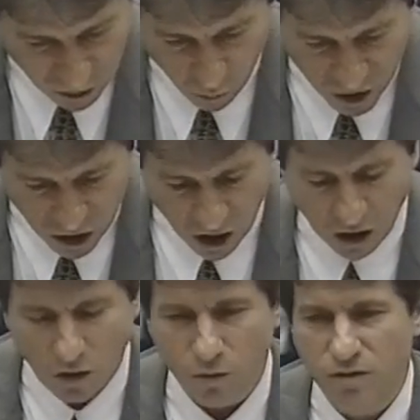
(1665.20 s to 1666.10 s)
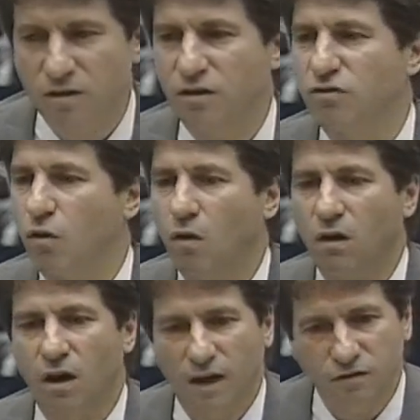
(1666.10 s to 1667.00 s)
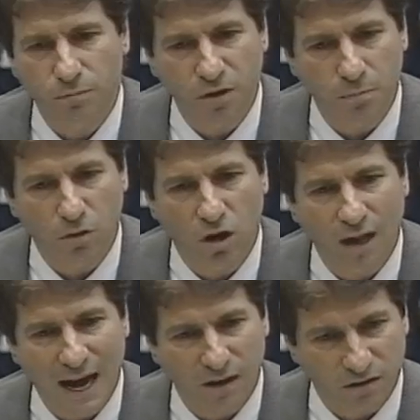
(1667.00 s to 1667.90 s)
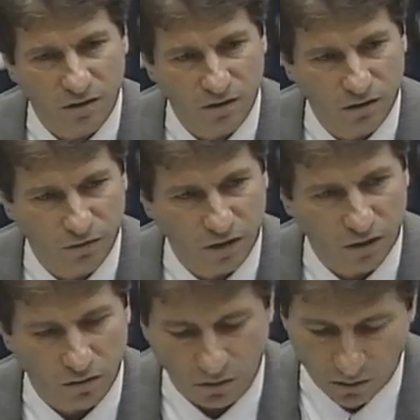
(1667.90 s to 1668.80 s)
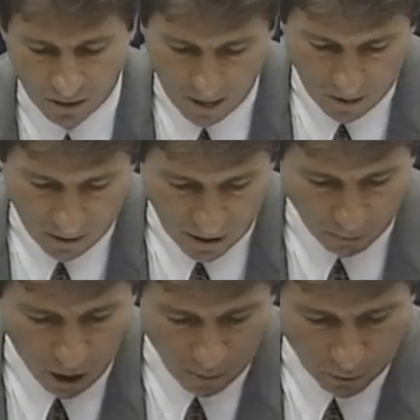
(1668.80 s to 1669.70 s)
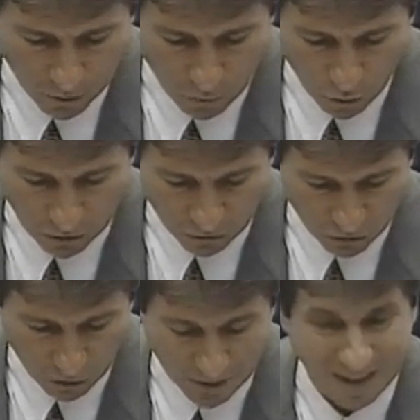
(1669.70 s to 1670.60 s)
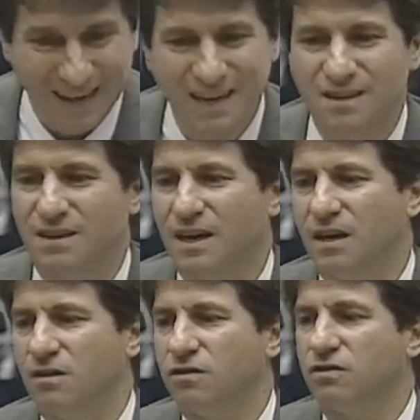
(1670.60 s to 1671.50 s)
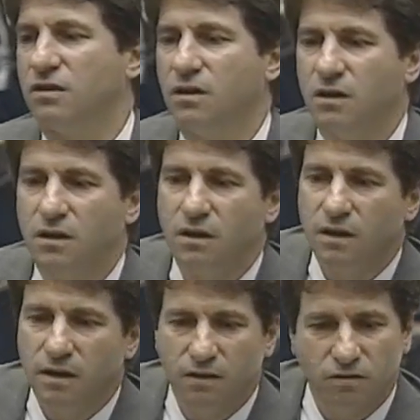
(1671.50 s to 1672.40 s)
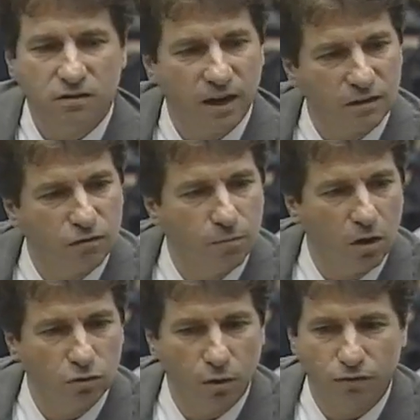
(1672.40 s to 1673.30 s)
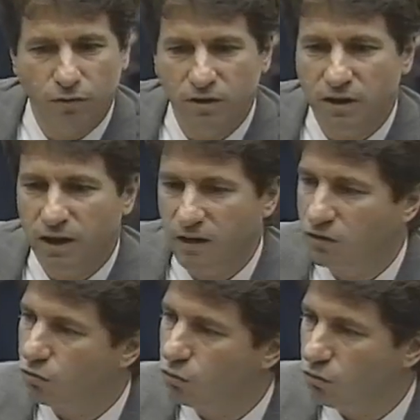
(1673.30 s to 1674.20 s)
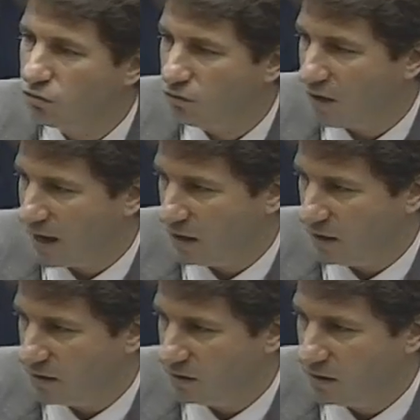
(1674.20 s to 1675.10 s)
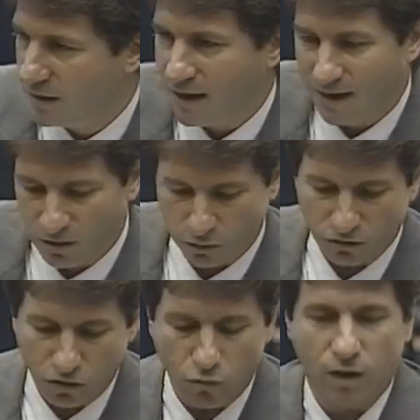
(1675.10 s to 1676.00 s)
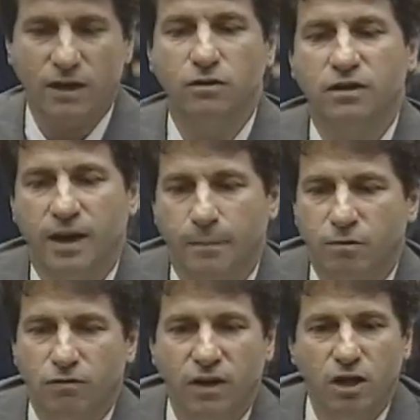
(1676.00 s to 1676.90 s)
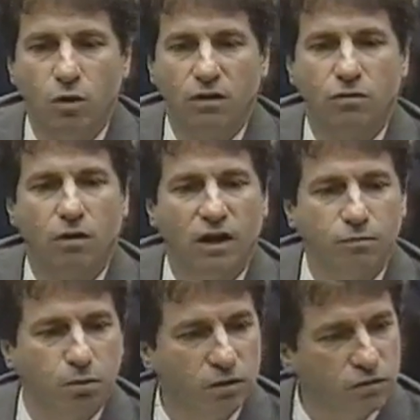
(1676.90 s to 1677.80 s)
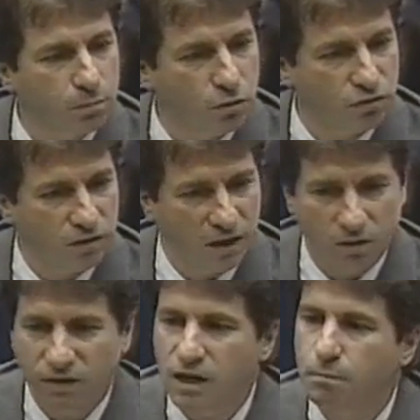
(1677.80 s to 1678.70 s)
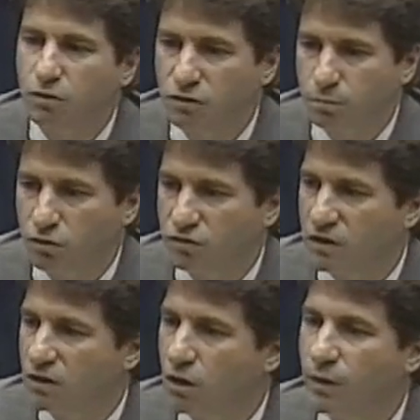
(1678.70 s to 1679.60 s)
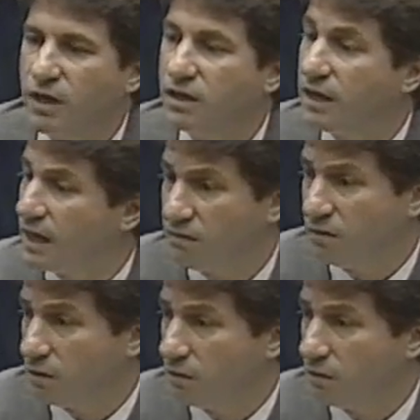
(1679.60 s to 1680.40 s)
we know that there's all kinds of people allowed into this vehicle, and probably more disturbing than anything else, as Detective Muldorfer indicated, the rules are violated, and there is no record kept of any authorized police personnel, of any police personnel going in and out of there.